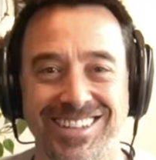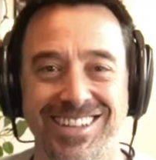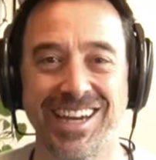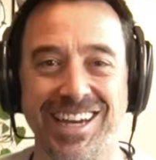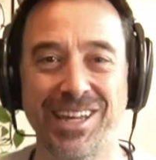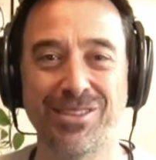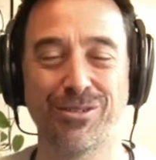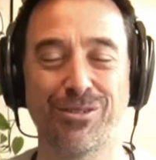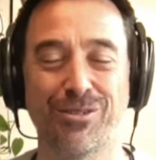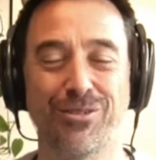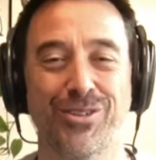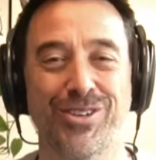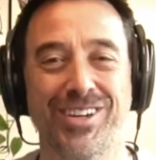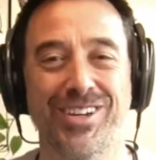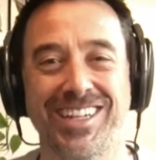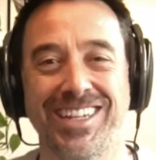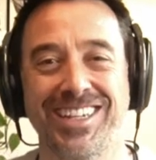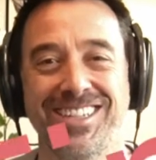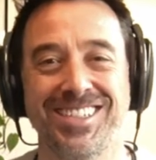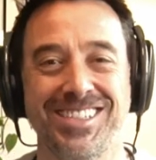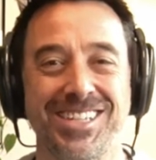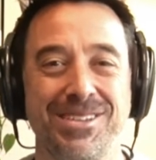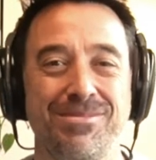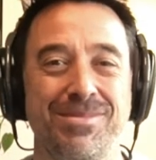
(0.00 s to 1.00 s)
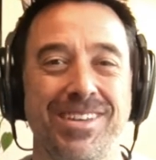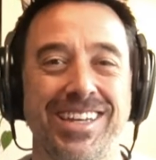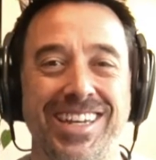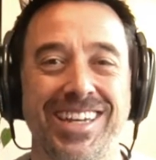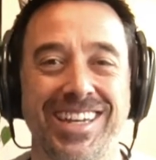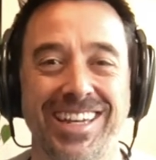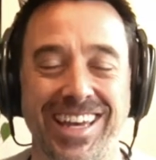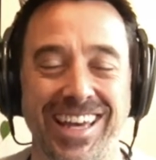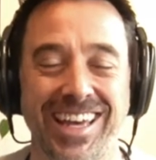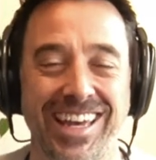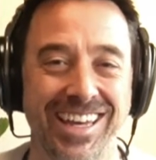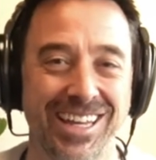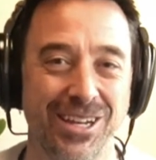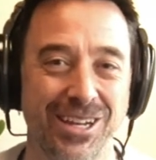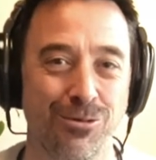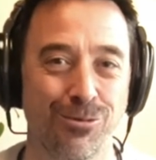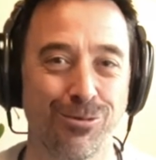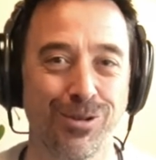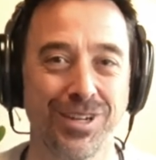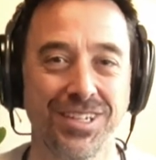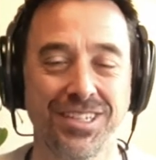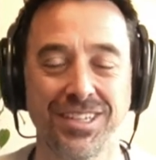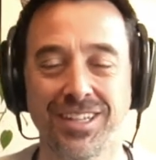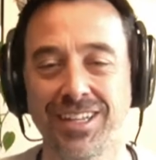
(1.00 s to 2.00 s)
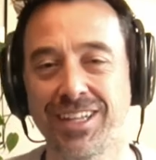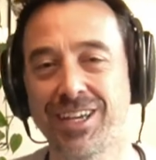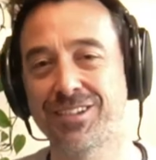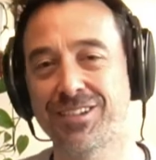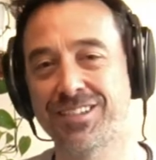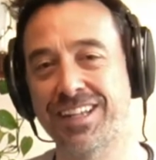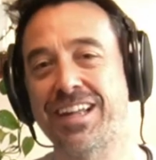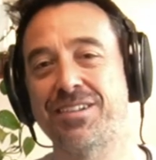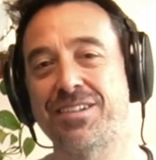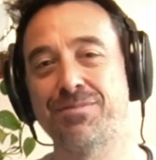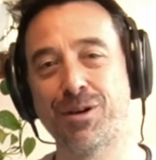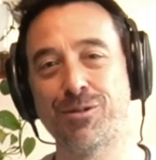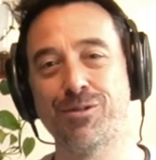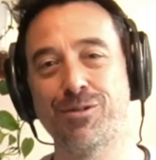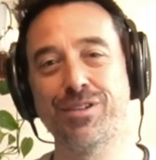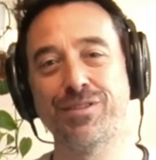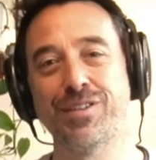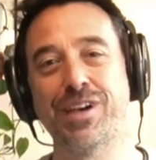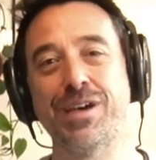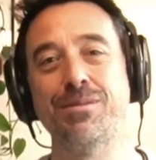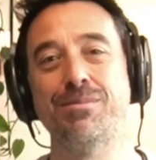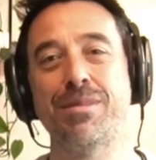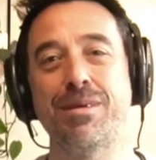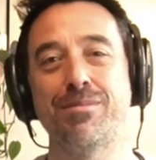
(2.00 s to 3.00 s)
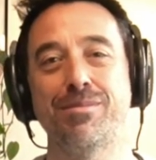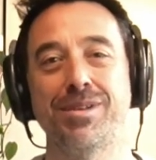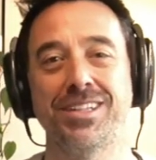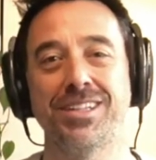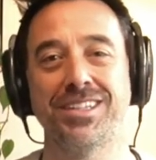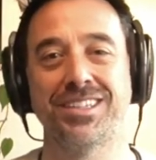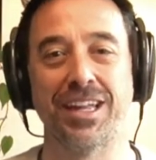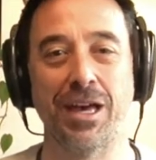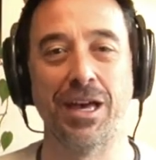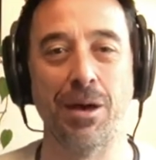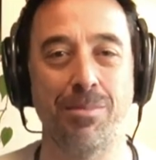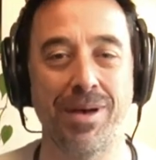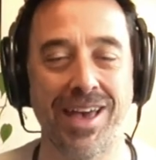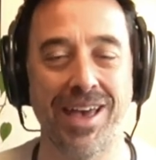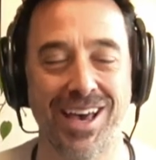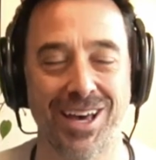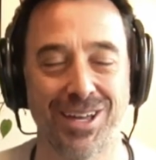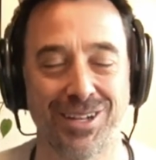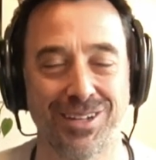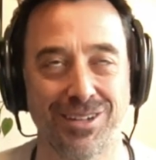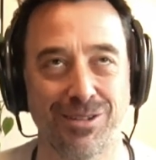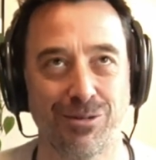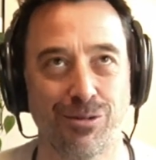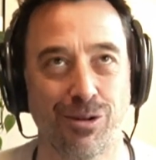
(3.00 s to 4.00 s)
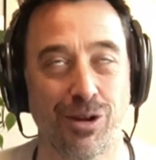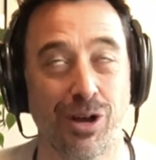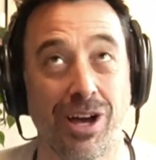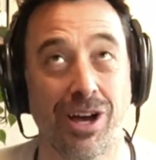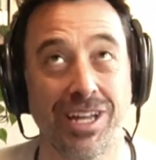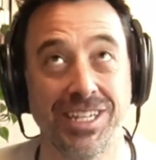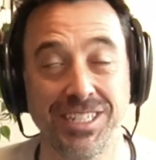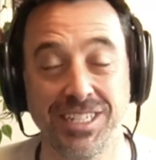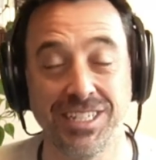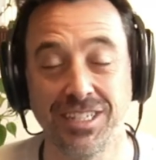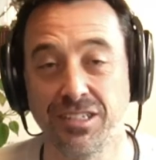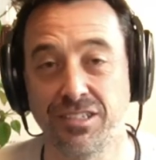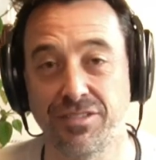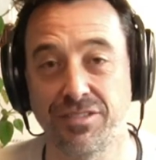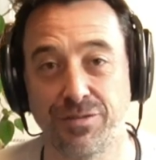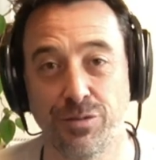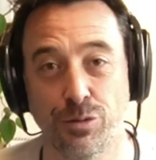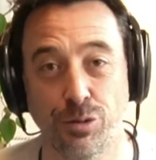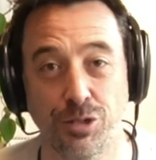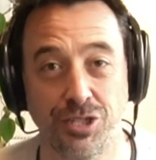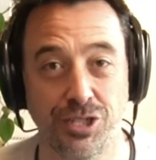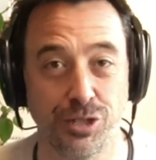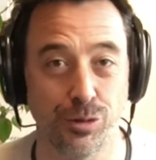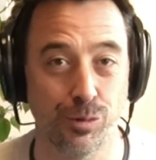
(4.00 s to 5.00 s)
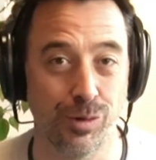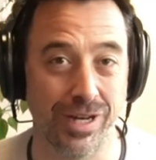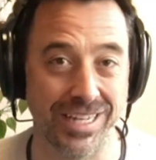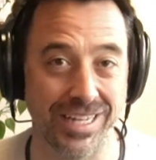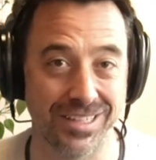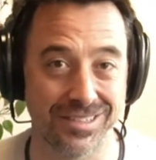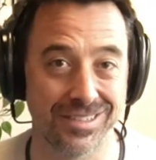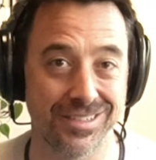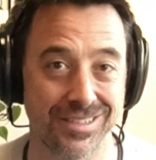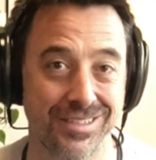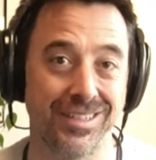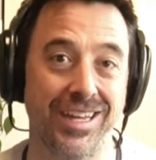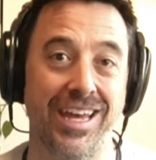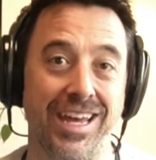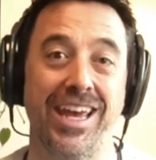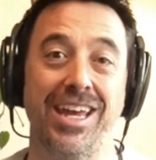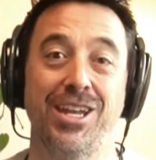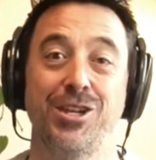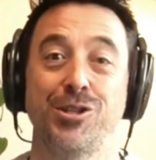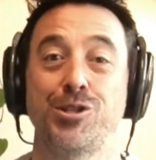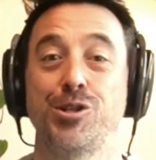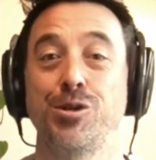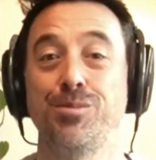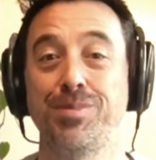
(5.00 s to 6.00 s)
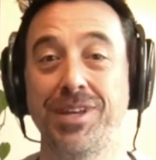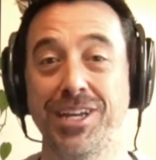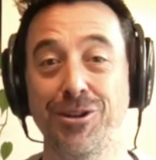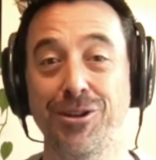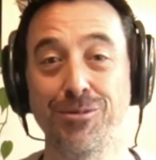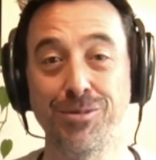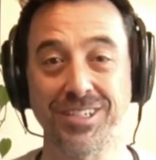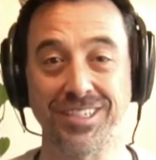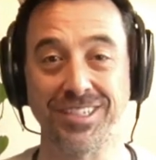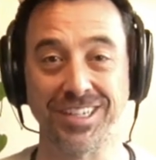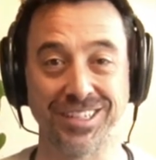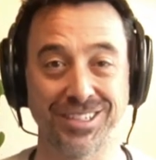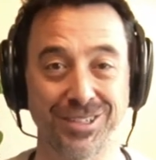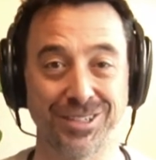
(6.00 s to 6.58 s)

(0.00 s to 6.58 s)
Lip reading: Hey there everyone, it's Tim here, and recently I was asked by one of our members about ideas for duets and two piano music.